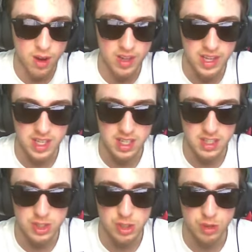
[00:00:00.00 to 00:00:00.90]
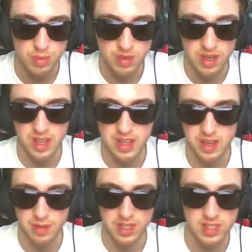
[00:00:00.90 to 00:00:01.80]
Like, super
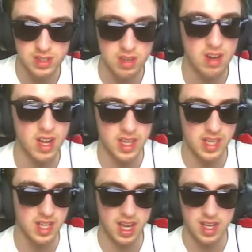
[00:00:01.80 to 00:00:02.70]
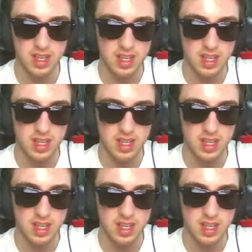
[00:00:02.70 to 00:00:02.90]
clean when it's straight on like that.